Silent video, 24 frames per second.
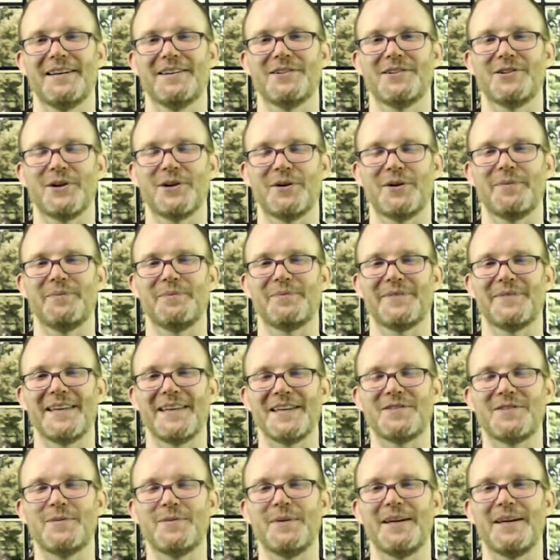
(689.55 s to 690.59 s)
So
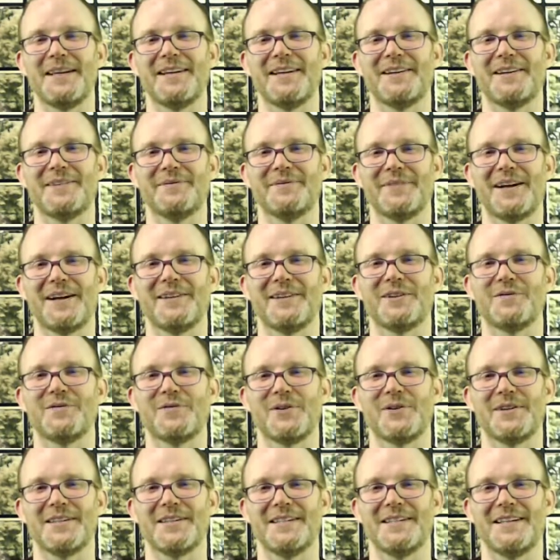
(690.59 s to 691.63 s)
thanks for being here. I look
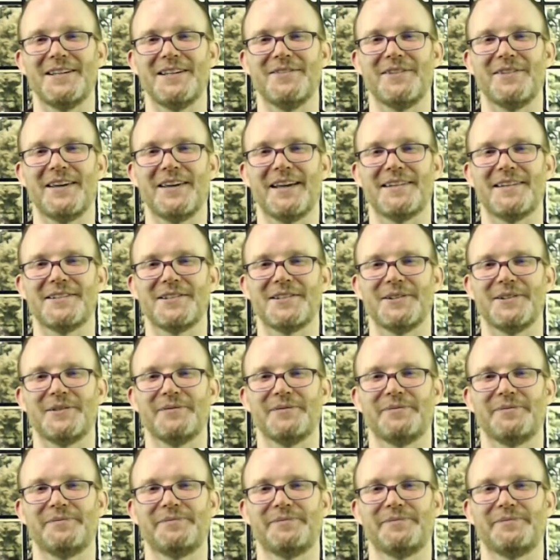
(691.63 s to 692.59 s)
forward to seeing you again soon.